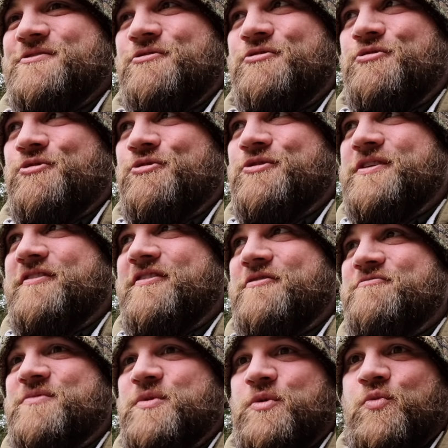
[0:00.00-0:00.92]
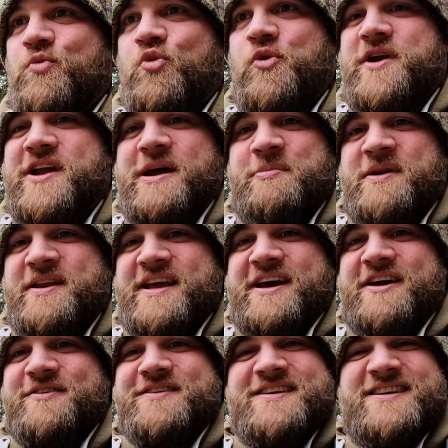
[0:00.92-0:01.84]
or if I'm walking up and
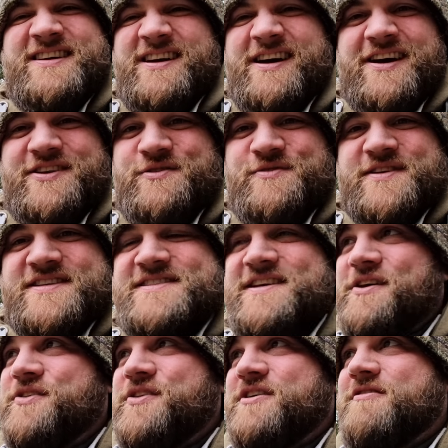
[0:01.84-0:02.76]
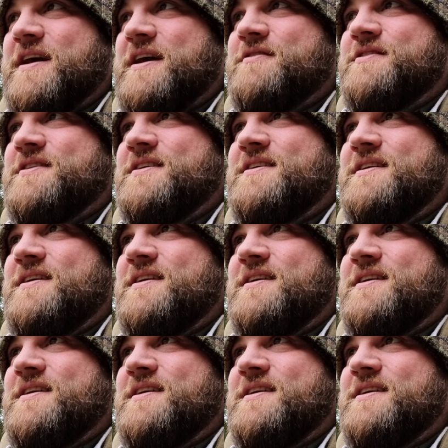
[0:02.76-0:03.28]
down, I do just sit on the ground.